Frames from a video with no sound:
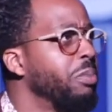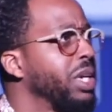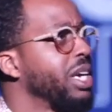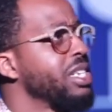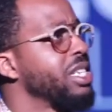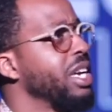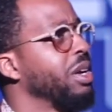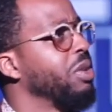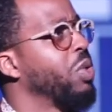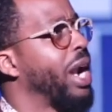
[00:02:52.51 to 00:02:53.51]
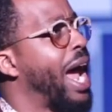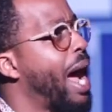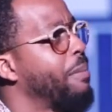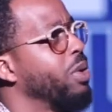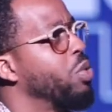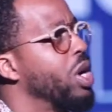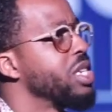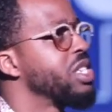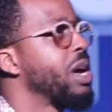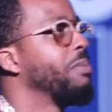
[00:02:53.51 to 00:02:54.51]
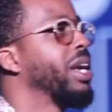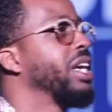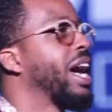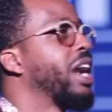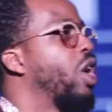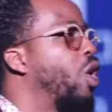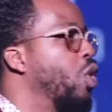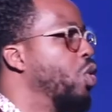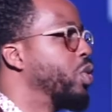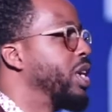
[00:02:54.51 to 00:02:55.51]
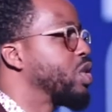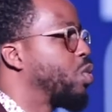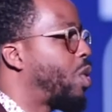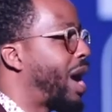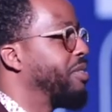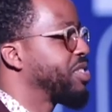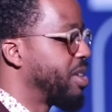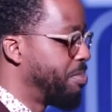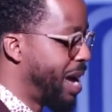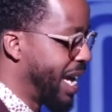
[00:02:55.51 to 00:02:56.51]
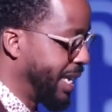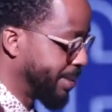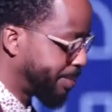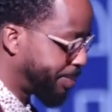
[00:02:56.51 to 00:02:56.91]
Because it, what happened was somebody had owed his wife some money,